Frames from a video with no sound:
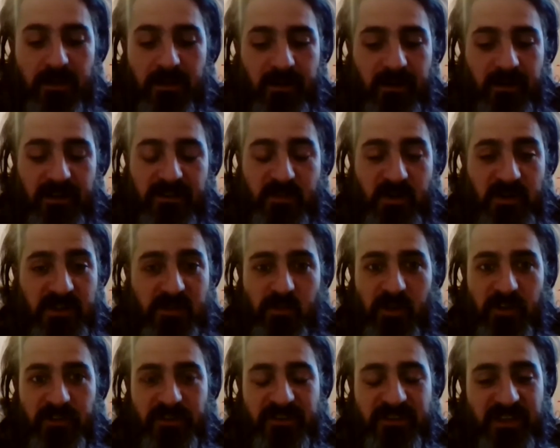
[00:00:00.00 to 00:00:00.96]
as much
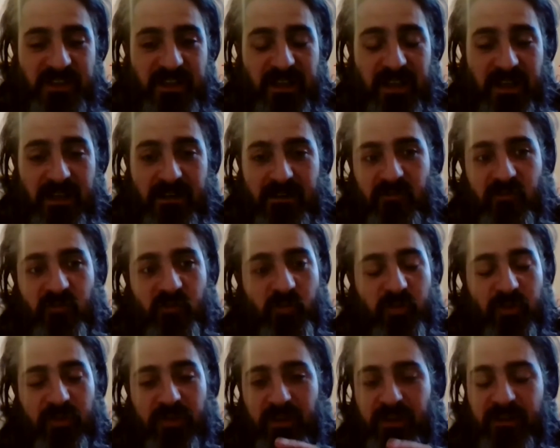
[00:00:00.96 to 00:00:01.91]
mulch as I can, a
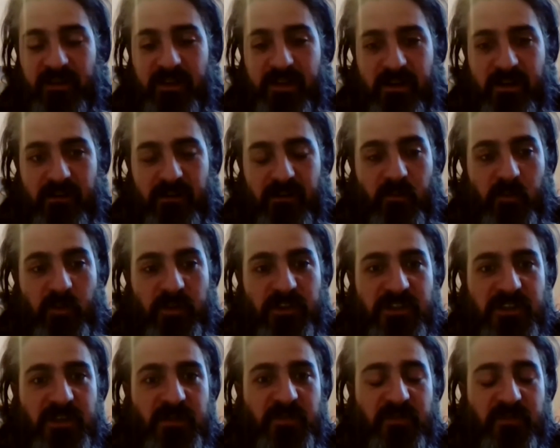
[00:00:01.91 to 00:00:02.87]
super thick layer of wood
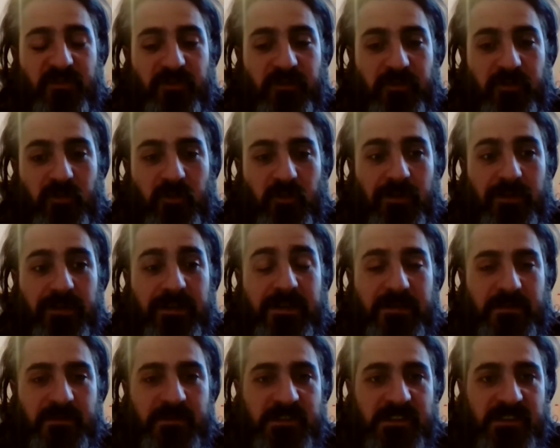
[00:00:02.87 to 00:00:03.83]
chips or
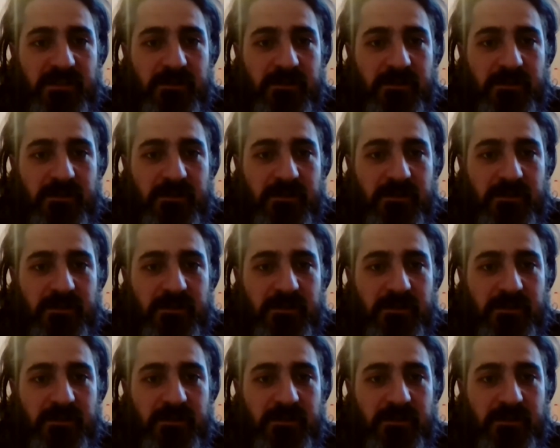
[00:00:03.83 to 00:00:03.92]
leaves.